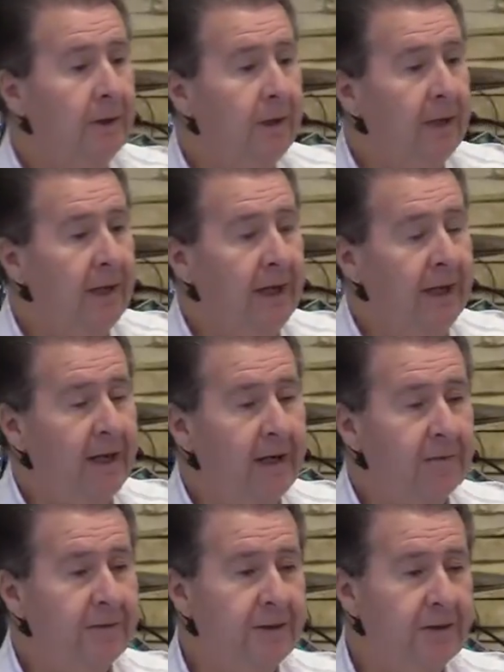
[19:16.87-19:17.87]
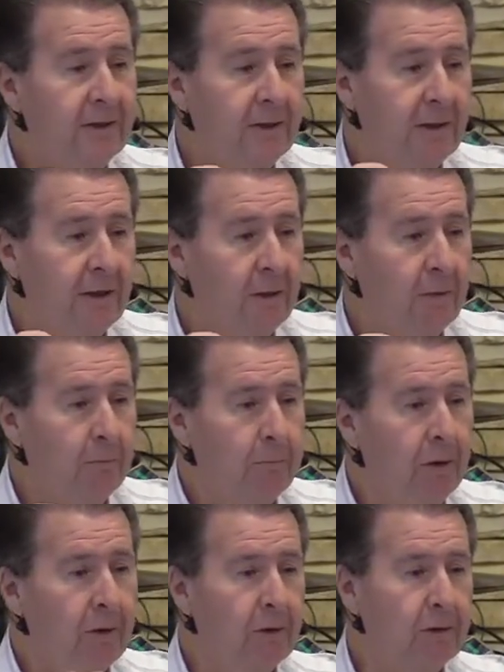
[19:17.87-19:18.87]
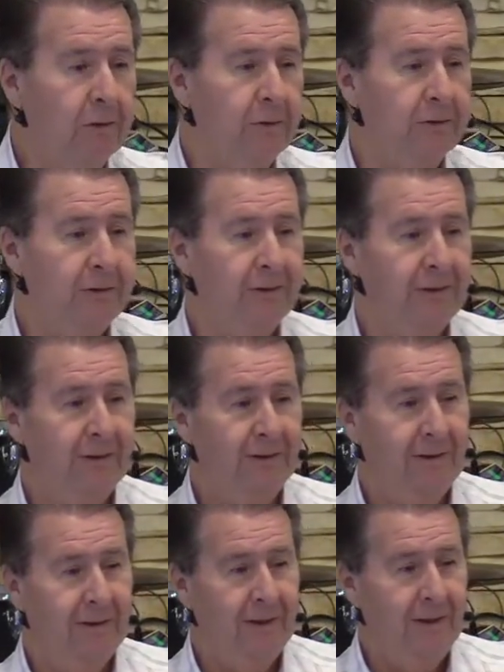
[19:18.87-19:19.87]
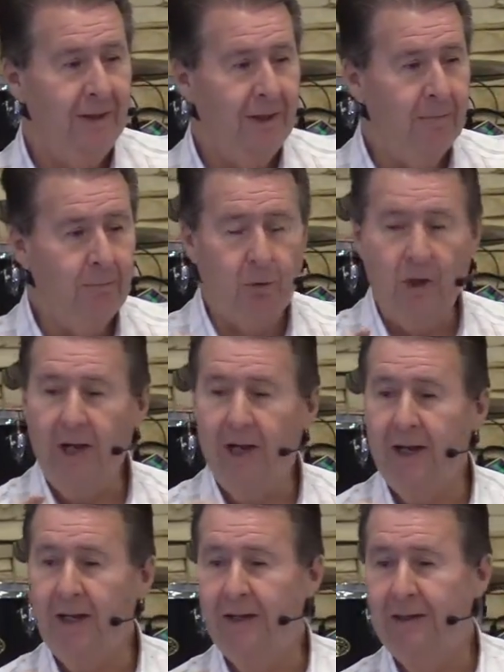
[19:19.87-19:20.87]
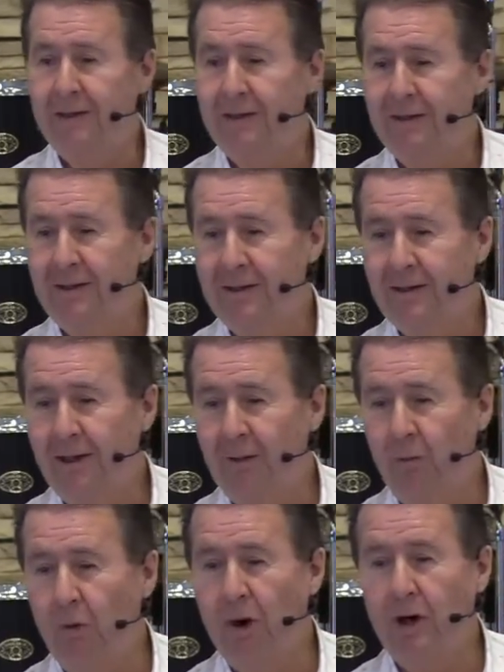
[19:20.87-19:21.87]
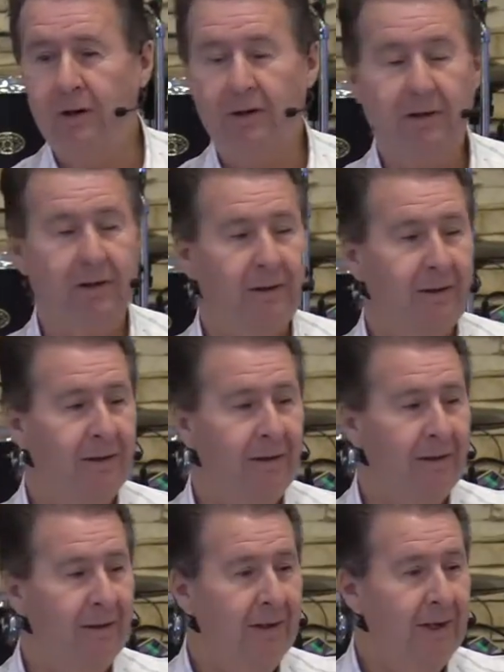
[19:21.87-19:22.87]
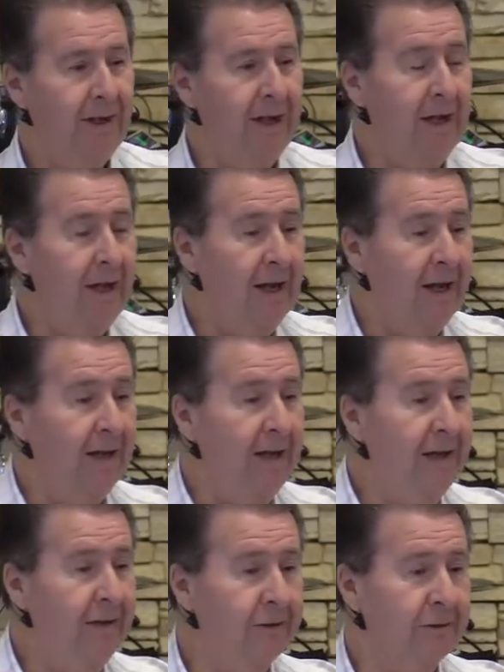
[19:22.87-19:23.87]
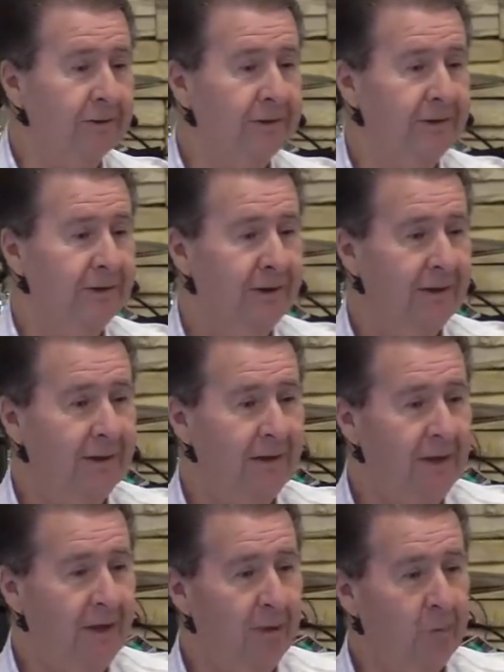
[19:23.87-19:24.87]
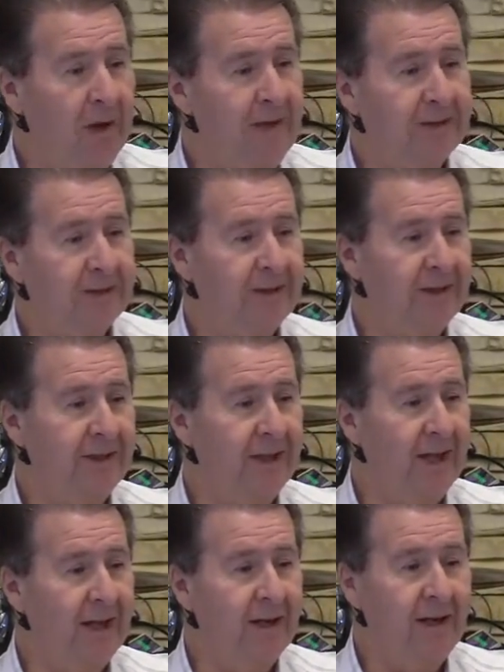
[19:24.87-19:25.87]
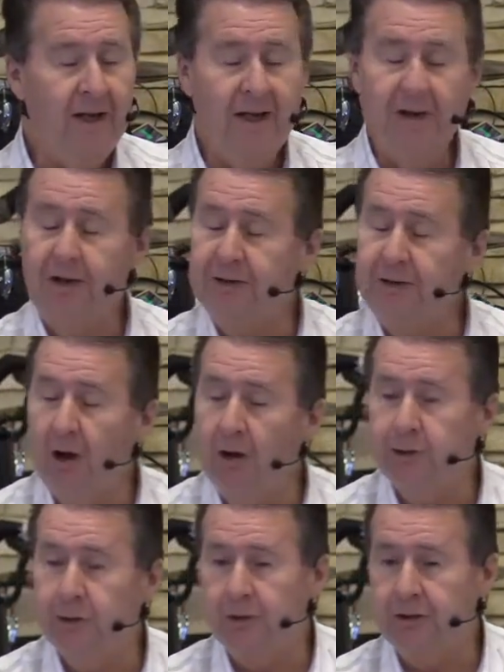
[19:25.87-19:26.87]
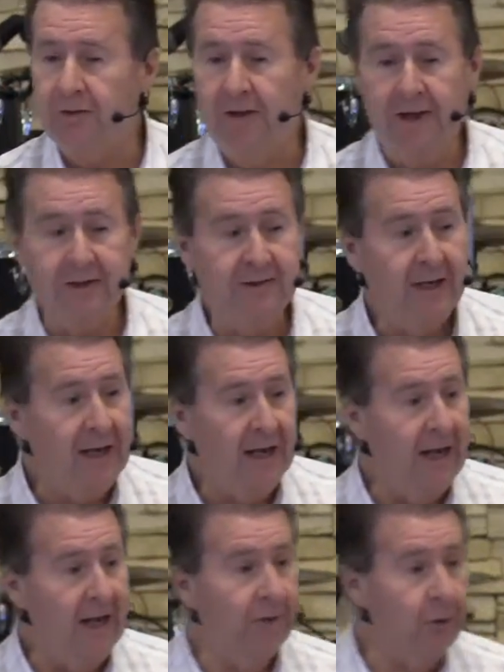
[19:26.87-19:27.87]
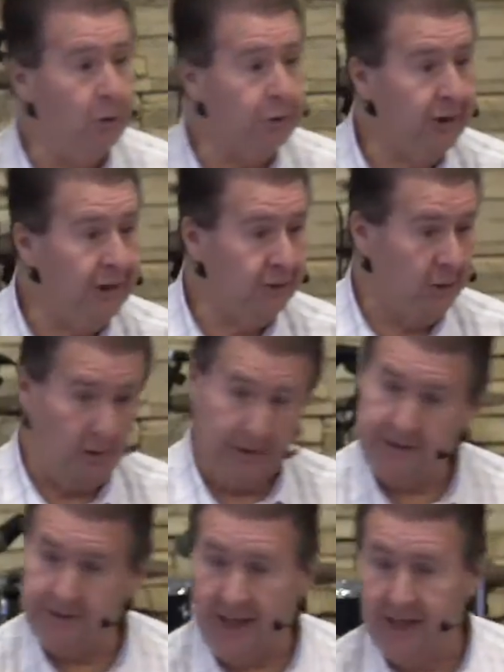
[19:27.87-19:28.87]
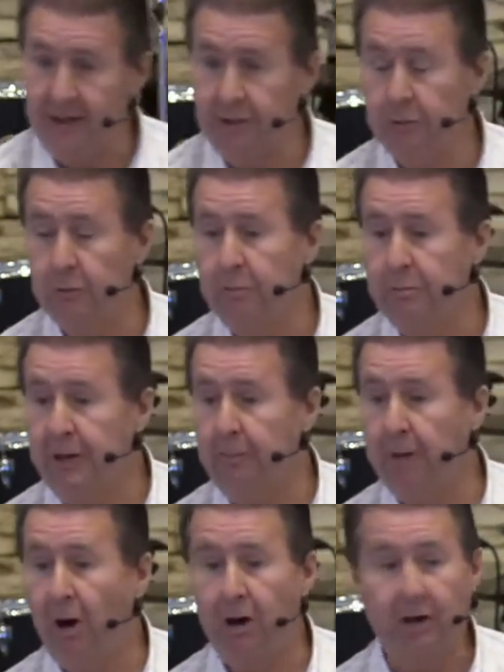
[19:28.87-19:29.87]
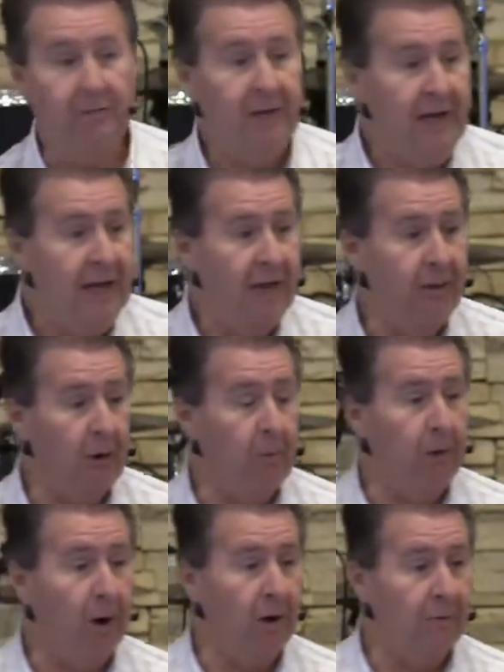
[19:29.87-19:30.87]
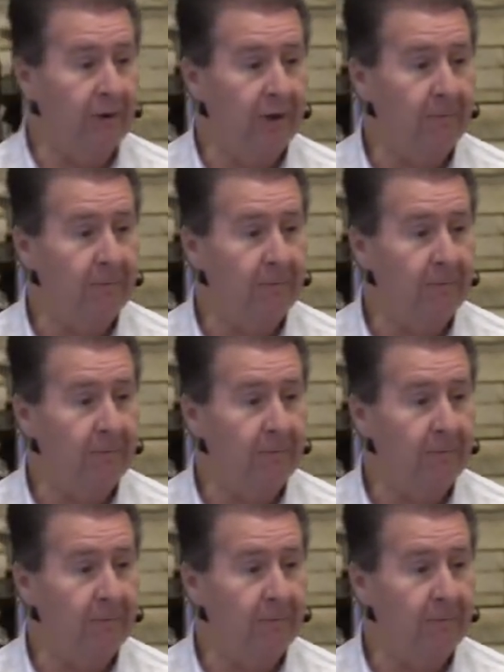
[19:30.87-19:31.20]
he gives miracles and bread and water and heals and raises the dead and does all sorts of things. And those things are exciting to be a part of, and they're a part of it